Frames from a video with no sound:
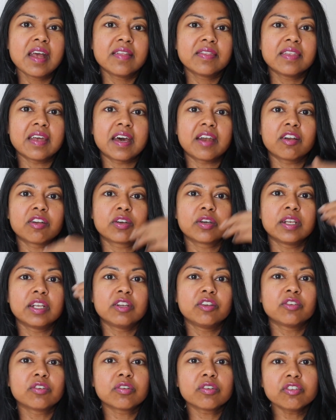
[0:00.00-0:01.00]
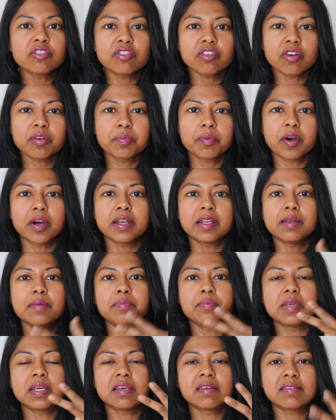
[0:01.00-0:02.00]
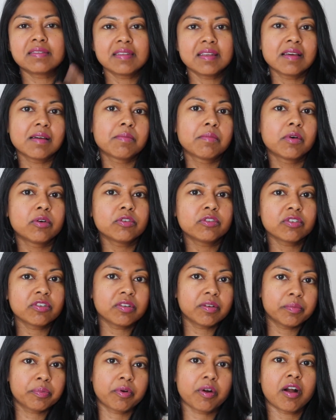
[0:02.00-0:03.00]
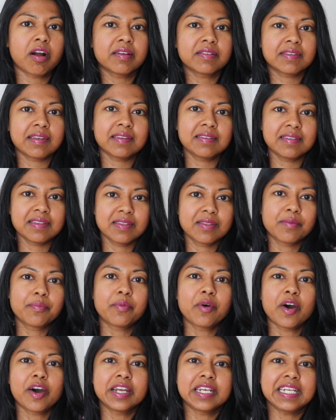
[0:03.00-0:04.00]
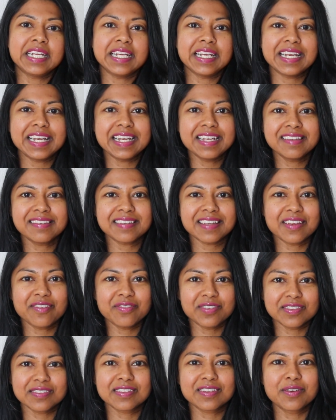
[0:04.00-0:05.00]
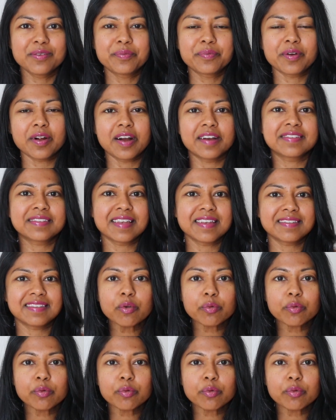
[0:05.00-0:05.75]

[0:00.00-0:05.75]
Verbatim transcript: that are going to nourish our body because the emotional process in the body is a physical process.